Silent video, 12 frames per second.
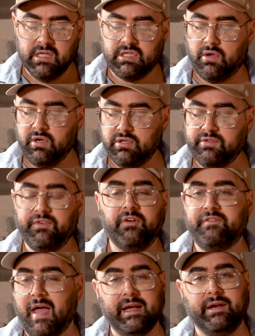So use full
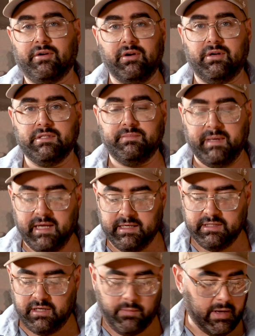fat here, girls, because
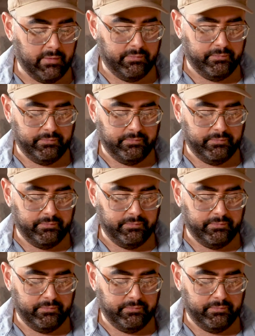you know what?